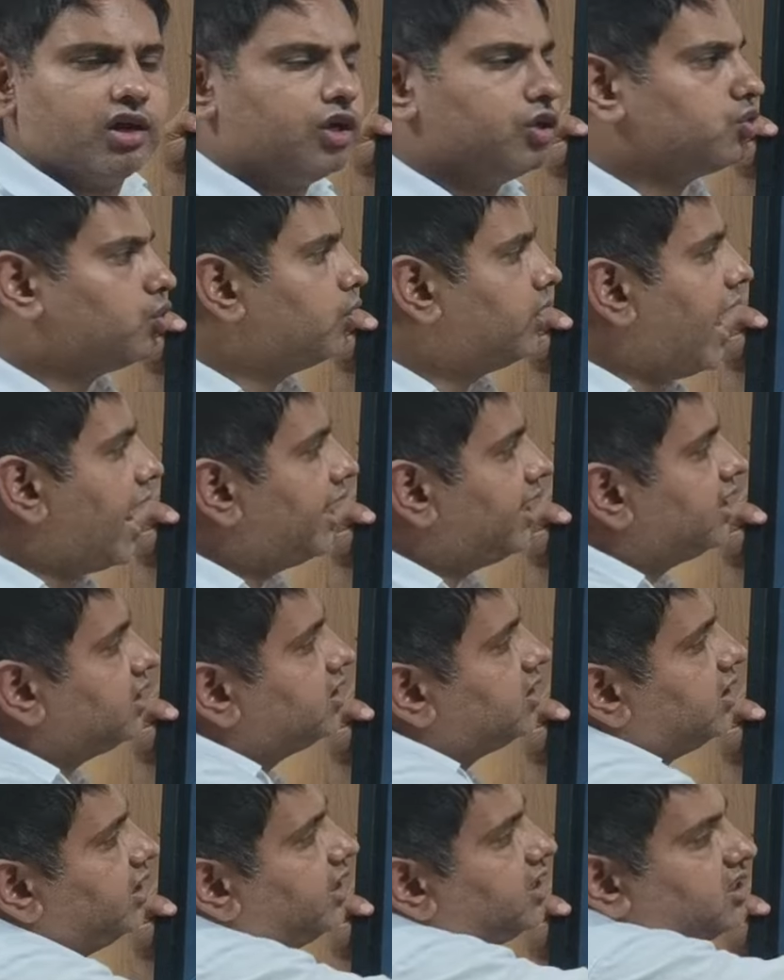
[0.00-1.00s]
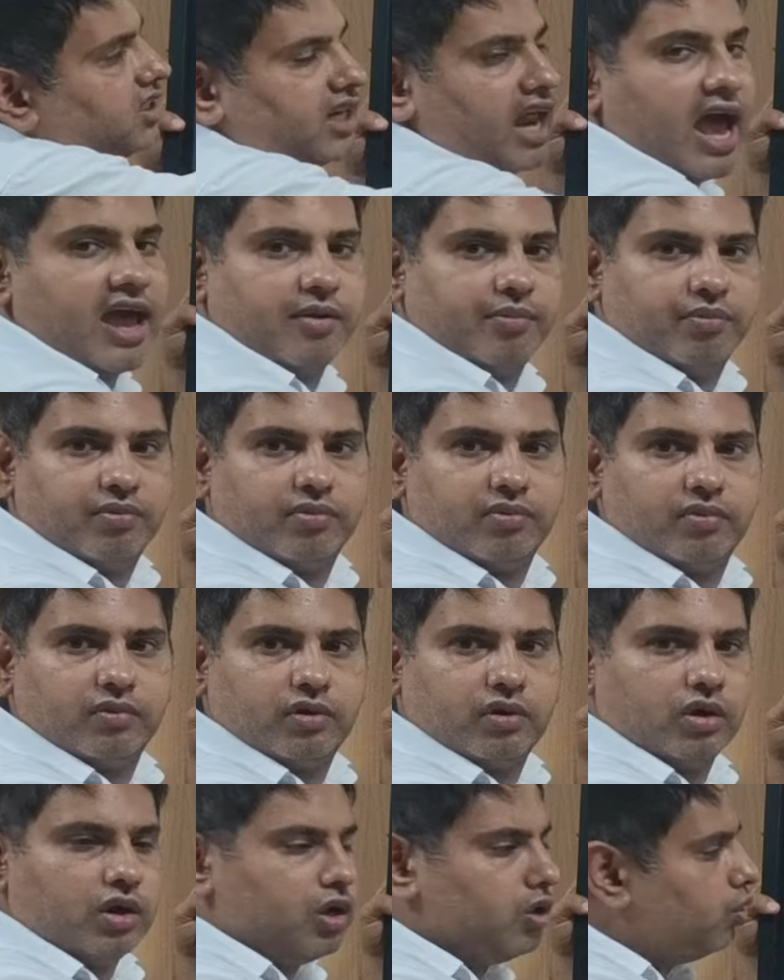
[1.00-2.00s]
So that is its time
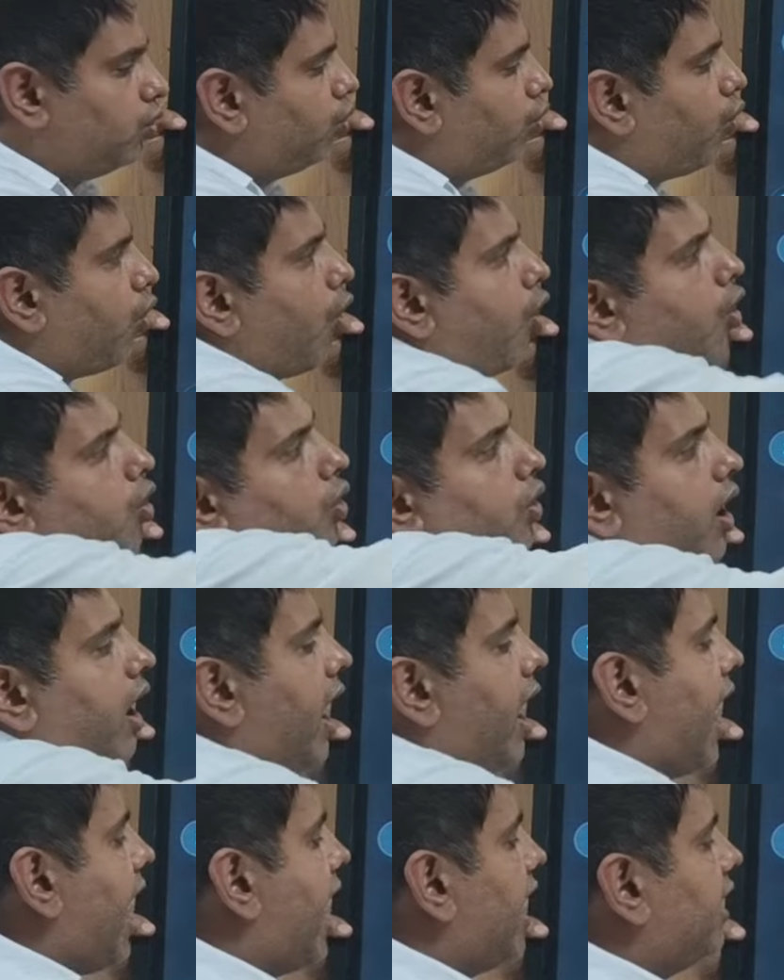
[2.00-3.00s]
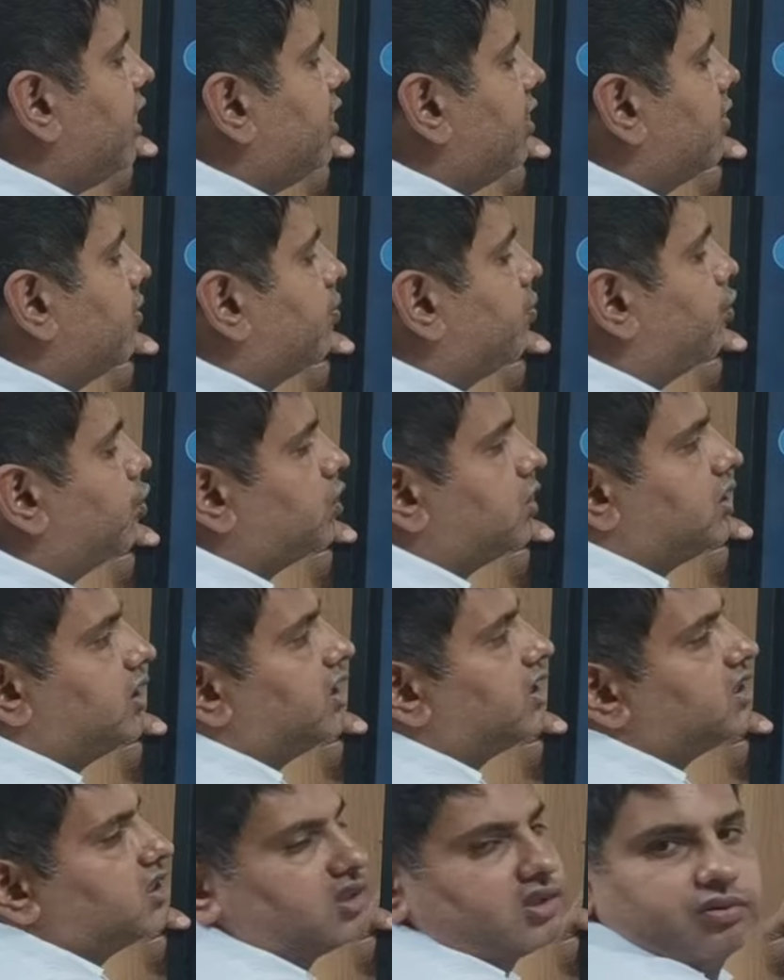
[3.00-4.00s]
to go and push
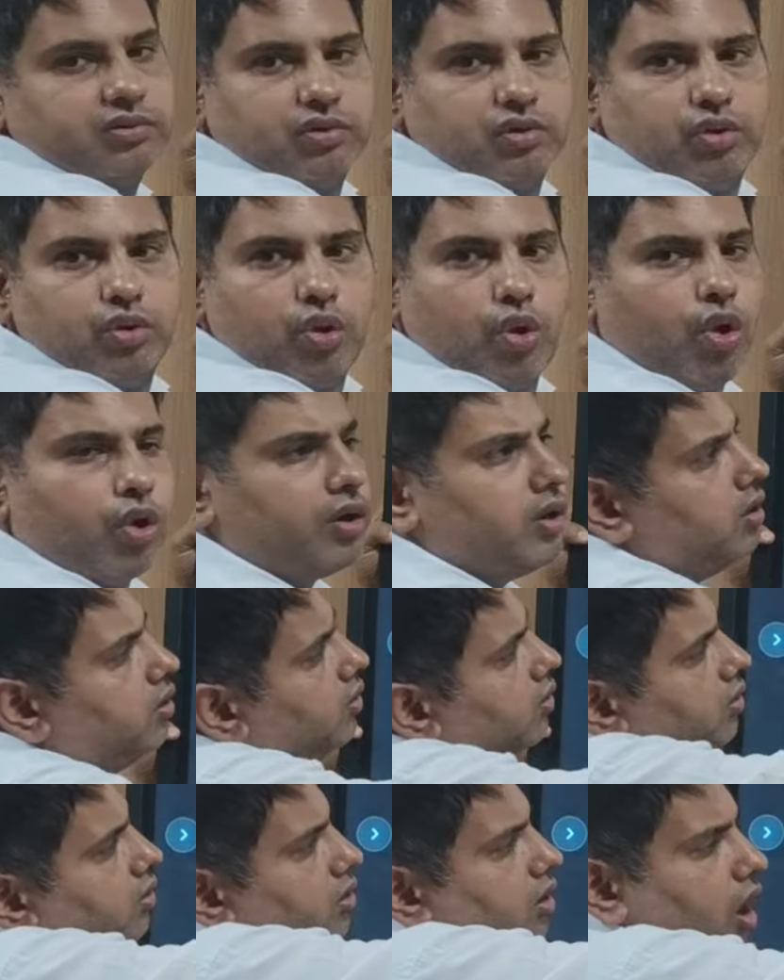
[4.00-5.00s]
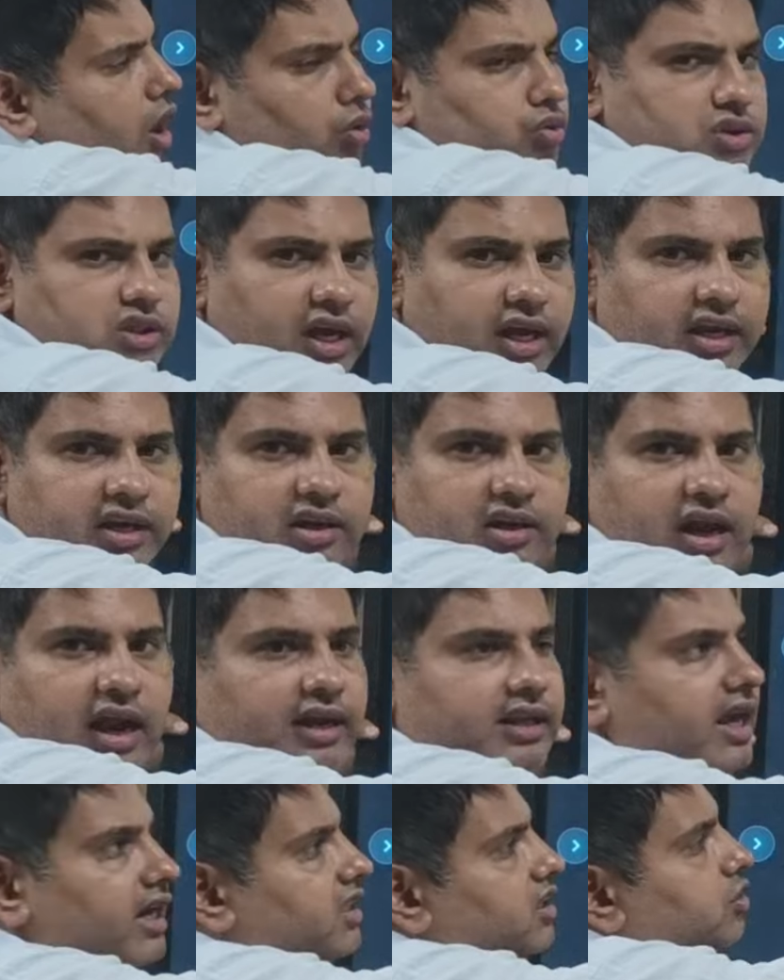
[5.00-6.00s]
this load outside,
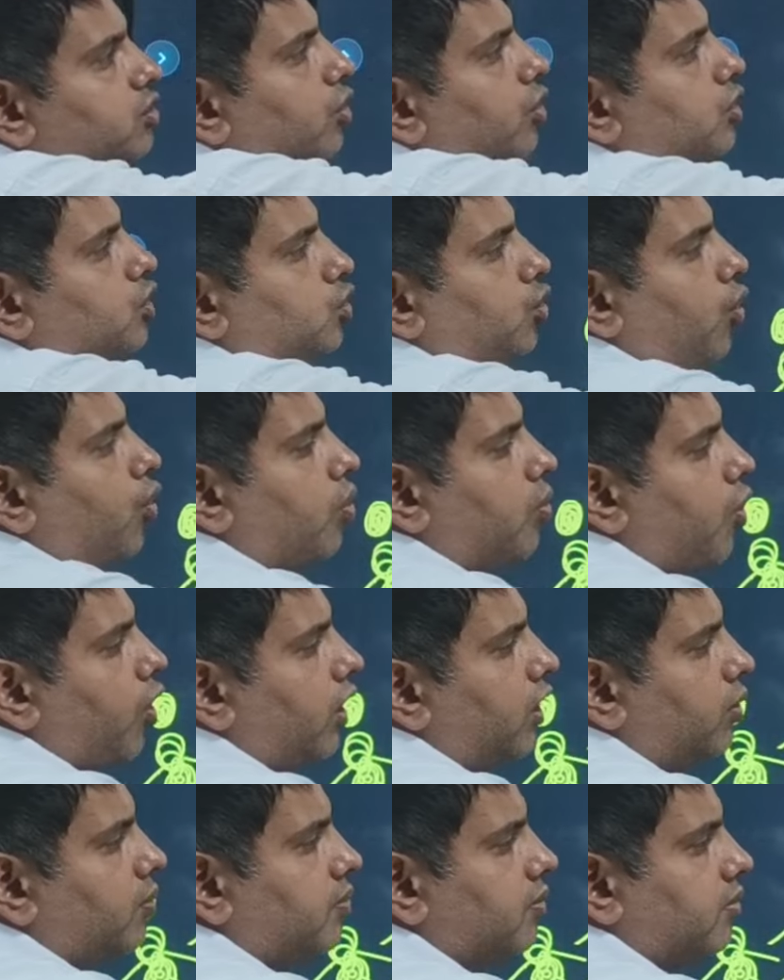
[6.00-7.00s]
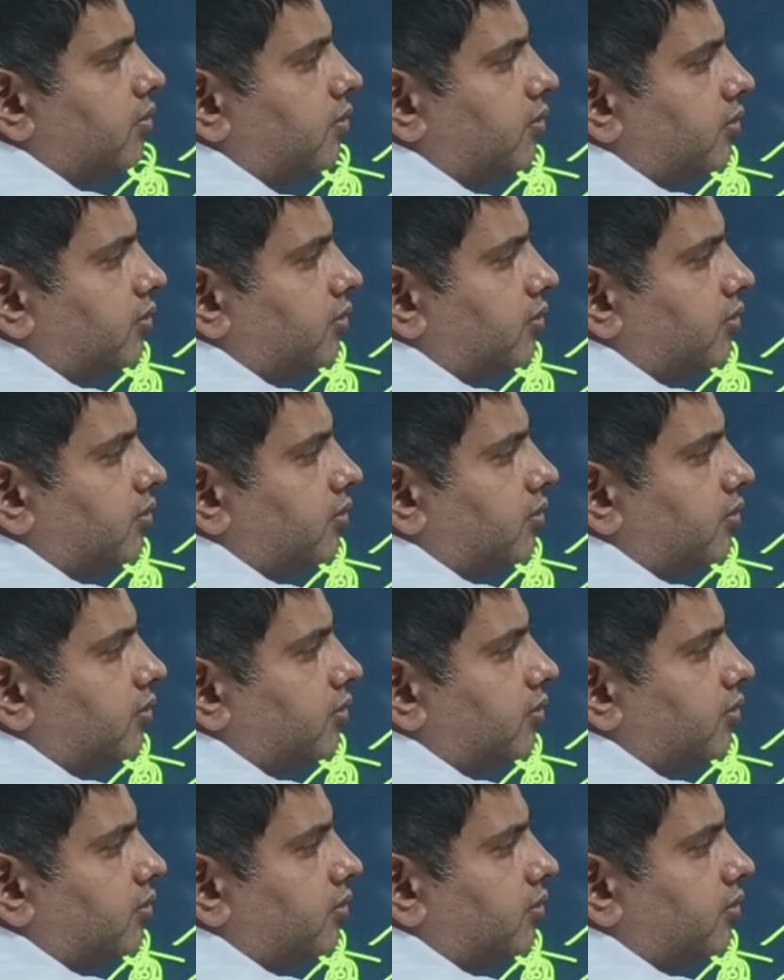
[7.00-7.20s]
and that is your stroke volume.